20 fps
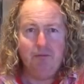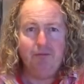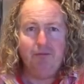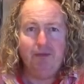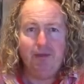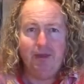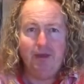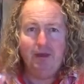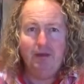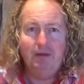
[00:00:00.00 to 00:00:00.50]

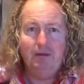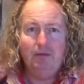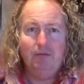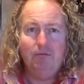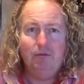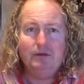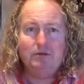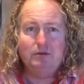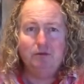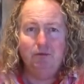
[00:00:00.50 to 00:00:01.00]
of the
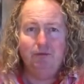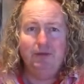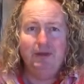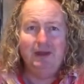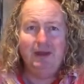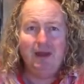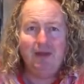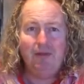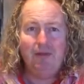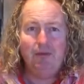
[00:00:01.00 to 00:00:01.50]
original
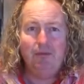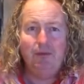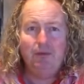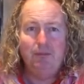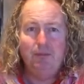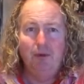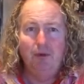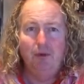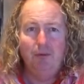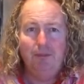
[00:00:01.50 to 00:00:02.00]
vineyard that we
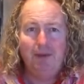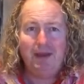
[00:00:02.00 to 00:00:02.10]
bought